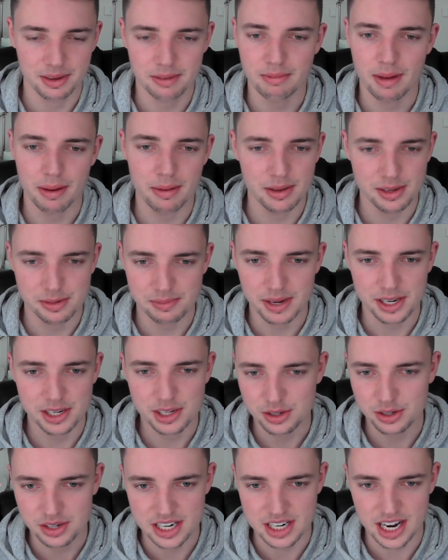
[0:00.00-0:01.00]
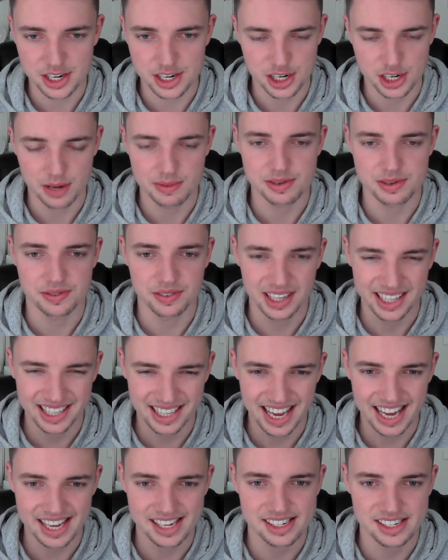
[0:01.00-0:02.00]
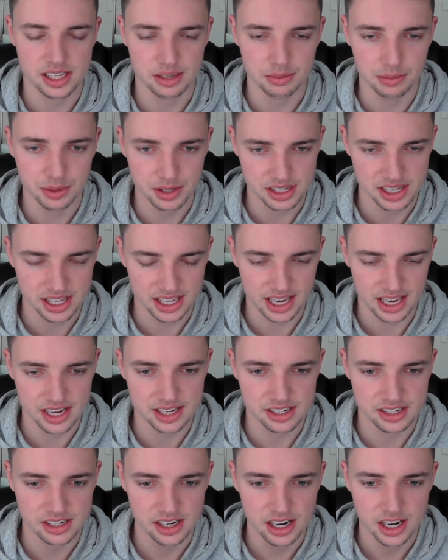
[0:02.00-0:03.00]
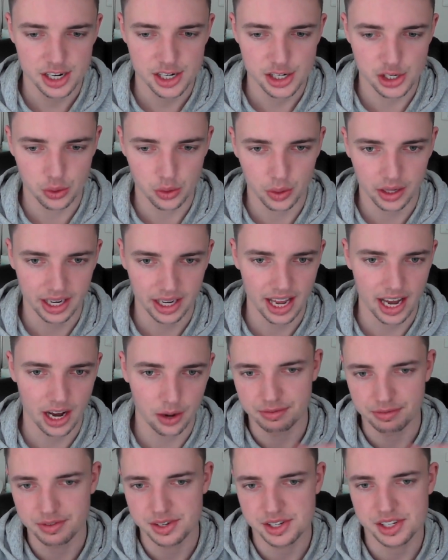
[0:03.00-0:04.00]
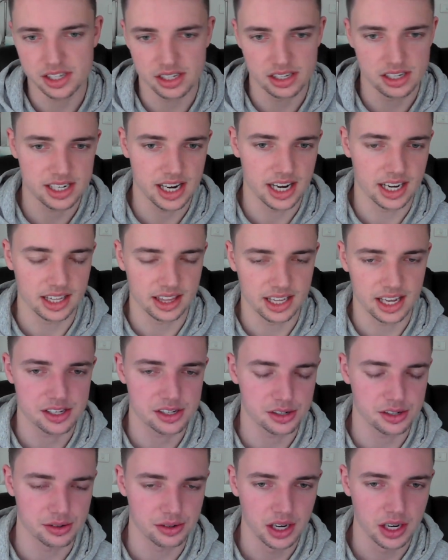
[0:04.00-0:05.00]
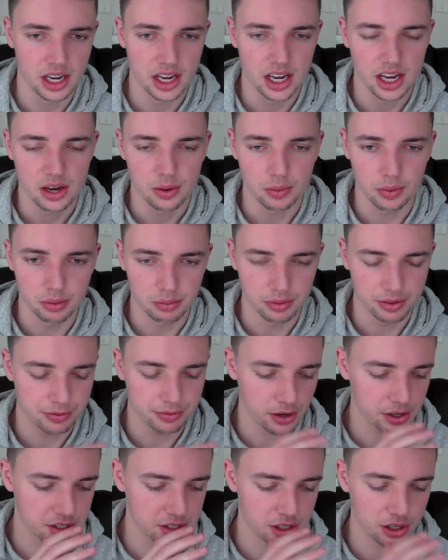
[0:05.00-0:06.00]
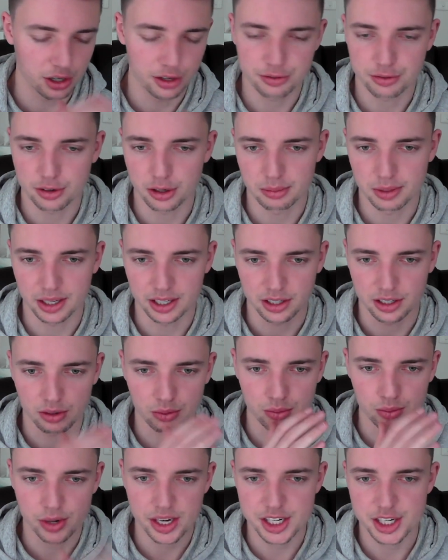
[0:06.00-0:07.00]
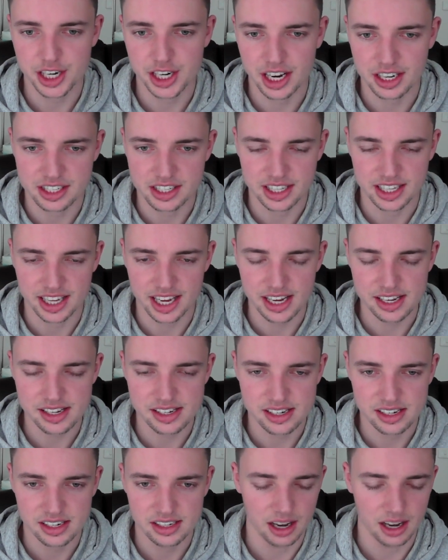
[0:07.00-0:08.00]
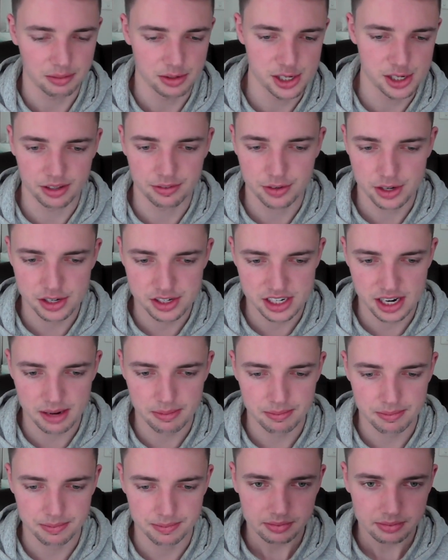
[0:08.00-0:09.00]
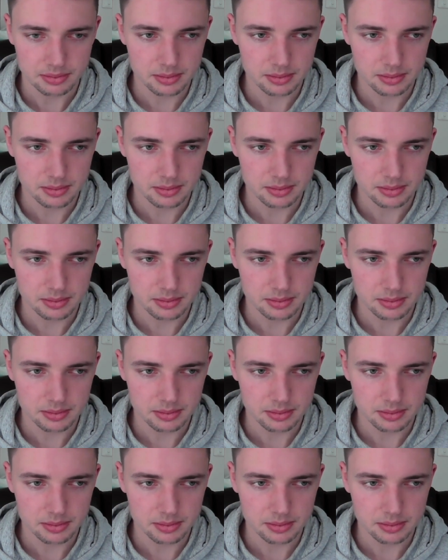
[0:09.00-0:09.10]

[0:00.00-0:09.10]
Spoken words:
maybe is best looked at in terms of a guest. What is the guest doing and how are we facilitating that? So we first go from like reaching out to the guest, which is the first step.